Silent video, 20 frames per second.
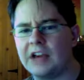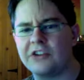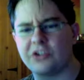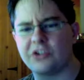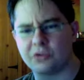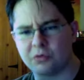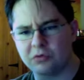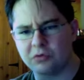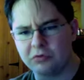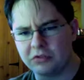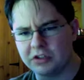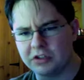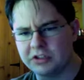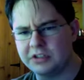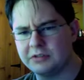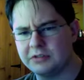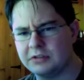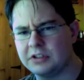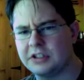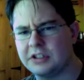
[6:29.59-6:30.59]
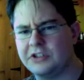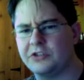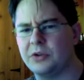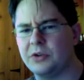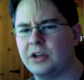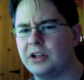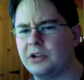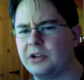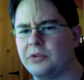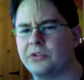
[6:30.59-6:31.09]
really, really
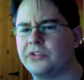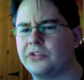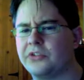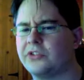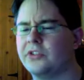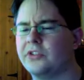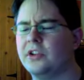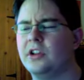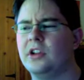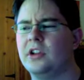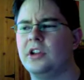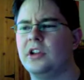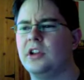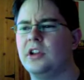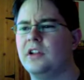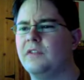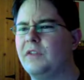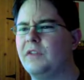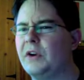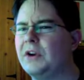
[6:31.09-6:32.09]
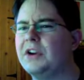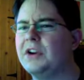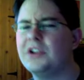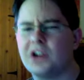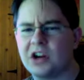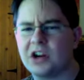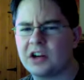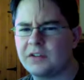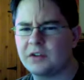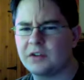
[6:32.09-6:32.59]
enjoyed it. It was very
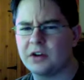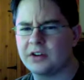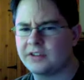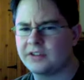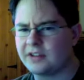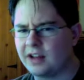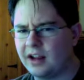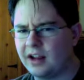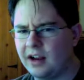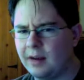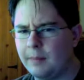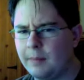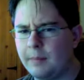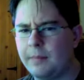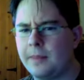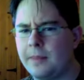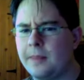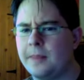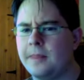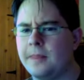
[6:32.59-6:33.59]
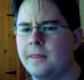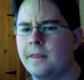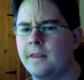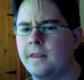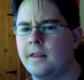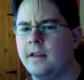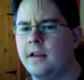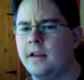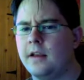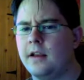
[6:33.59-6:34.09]
dark for its time,
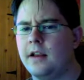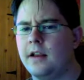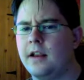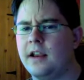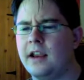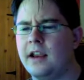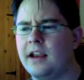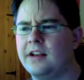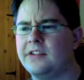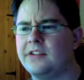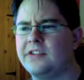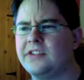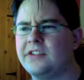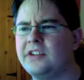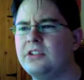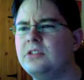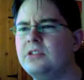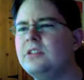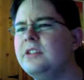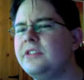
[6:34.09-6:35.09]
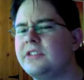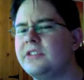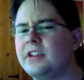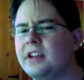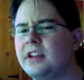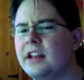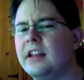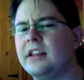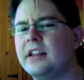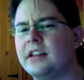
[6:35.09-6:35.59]
and it still is
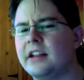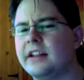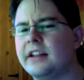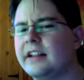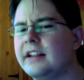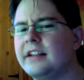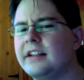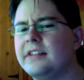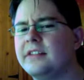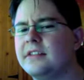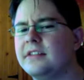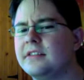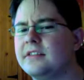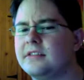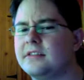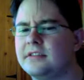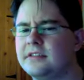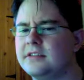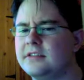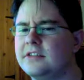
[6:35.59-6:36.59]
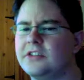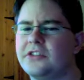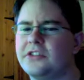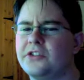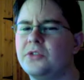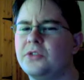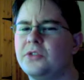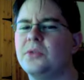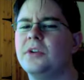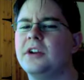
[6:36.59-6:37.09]
today. The
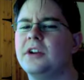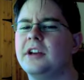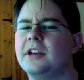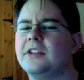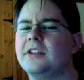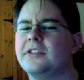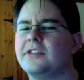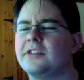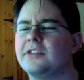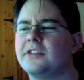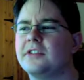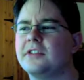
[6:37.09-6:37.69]
story, it